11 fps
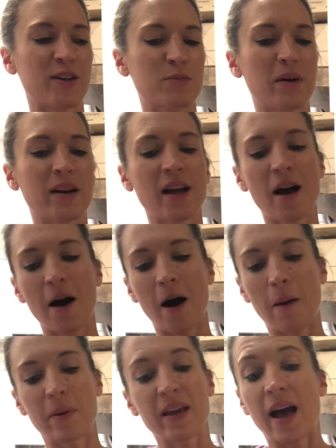pies, but
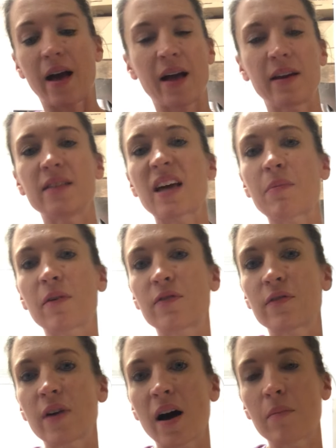um, but yeah, any type of
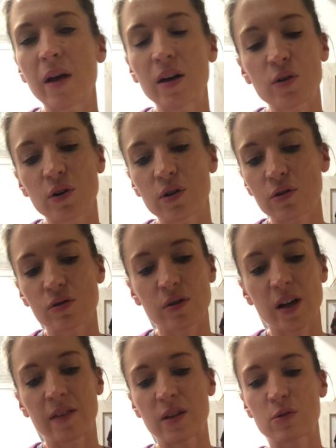uh, baked good or
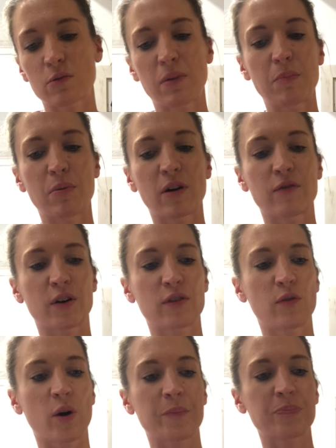treat, this would be perfect
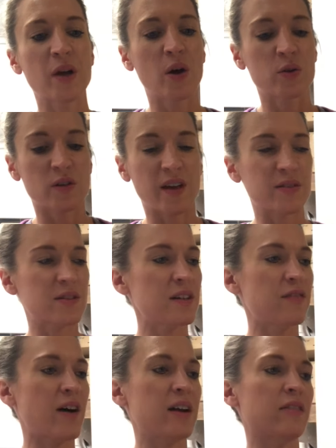for. So that's the
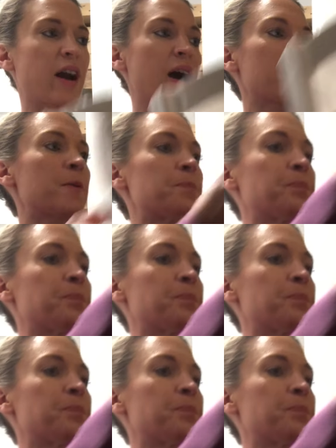divider rack.